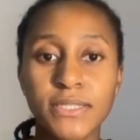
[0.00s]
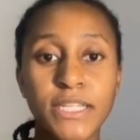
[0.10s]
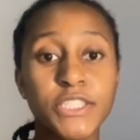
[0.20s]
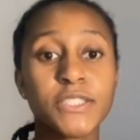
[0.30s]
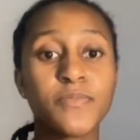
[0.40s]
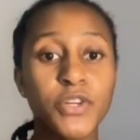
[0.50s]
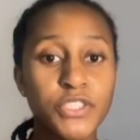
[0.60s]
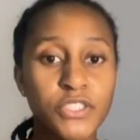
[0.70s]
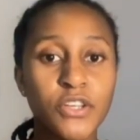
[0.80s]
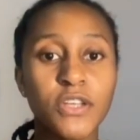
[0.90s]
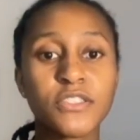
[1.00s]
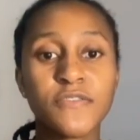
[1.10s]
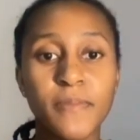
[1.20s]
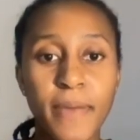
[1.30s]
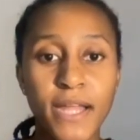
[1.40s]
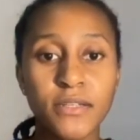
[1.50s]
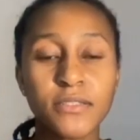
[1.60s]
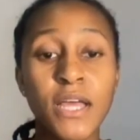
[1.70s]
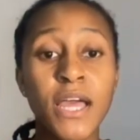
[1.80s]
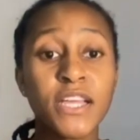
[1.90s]
such as purchase cost of the panels,
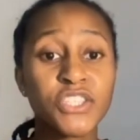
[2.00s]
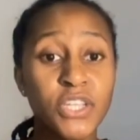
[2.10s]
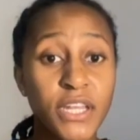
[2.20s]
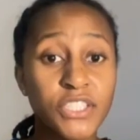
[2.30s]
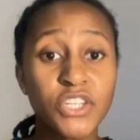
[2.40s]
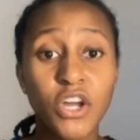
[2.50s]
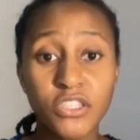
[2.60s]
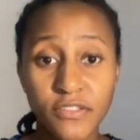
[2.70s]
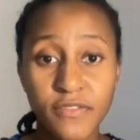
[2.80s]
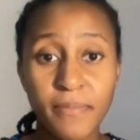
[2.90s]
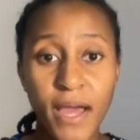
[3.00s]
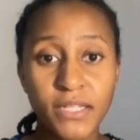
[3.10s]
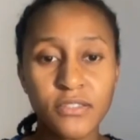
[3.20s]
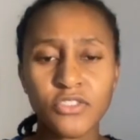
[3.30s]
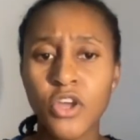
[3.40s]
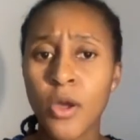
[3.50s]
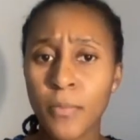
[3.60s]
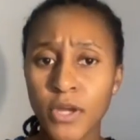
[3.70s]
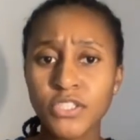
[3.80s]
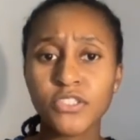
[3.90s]
installation cost of the panels,
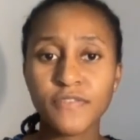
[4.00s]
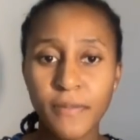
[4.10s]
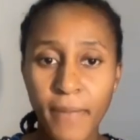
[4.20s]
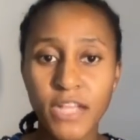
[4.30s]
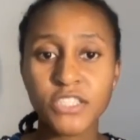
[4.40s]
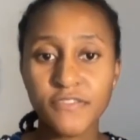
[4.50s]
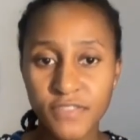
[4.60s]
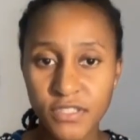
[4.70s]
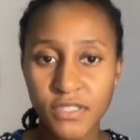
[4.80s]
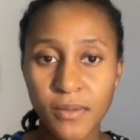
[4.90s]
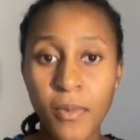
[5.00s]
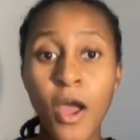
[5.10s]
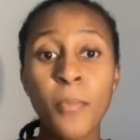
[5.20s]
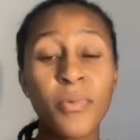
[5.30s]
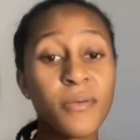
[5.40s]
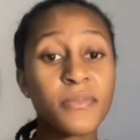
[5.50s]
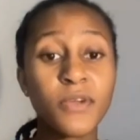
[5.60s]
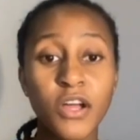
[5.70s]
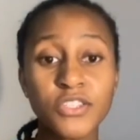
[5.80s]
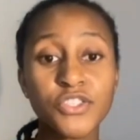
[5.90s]
purchase of the balance of system, permit
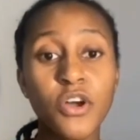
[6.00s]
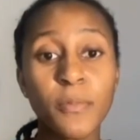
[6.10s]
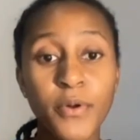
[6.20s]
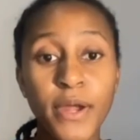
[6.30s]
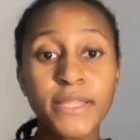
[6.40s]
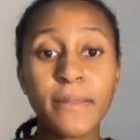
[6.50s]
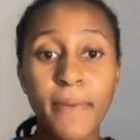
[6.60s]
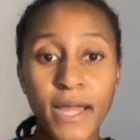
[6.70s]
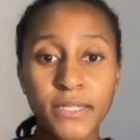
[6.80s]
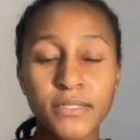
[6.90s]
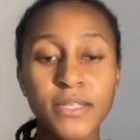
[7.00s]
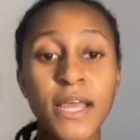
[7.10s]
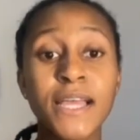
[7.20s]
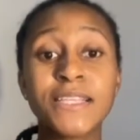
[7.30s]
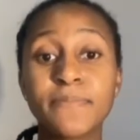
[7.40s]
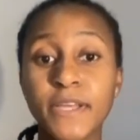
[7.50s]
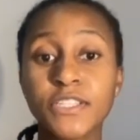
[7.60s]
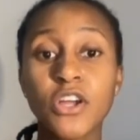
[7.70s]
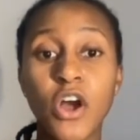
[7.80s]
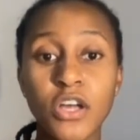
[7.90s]
costs to operate the panels,
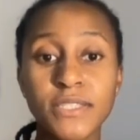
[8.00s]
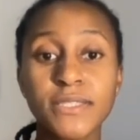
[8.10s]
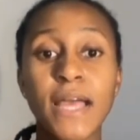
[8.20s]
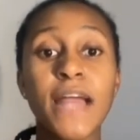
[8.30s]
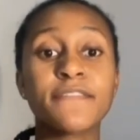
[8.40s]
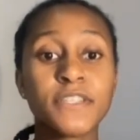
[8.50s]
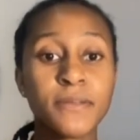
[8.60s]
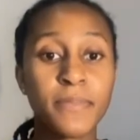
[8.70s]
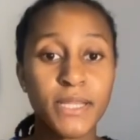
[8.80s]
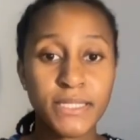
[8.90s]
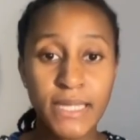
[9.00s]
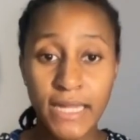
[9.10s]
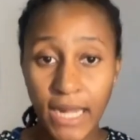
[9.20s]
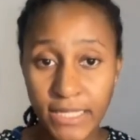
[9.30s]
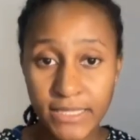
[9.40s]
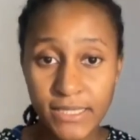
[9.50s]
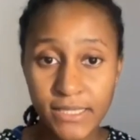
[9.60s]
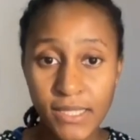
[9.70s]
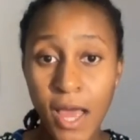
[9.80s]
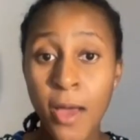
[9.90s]
inspection costs and feasibility analysis,
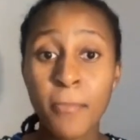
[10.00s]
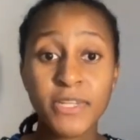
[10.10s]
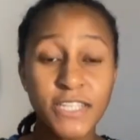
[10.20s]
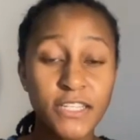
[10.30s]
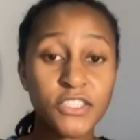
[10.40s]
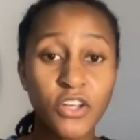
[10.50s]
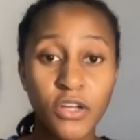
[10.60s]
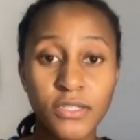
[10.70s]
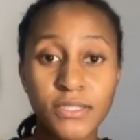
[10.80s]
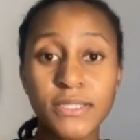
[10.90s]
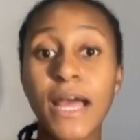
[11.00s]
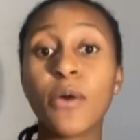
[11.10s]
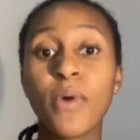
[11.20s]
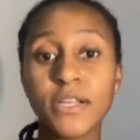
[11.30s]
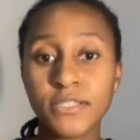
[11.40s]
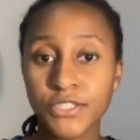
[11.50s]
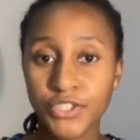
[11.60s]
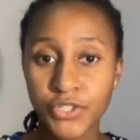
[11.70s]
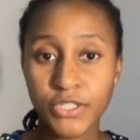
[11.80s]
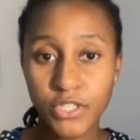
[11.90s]
maintenance costs, as well as
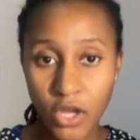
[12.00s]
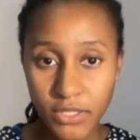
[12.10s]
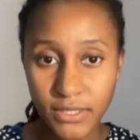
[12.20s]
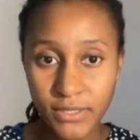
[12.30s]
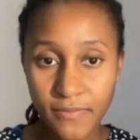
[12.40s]
insurance costs.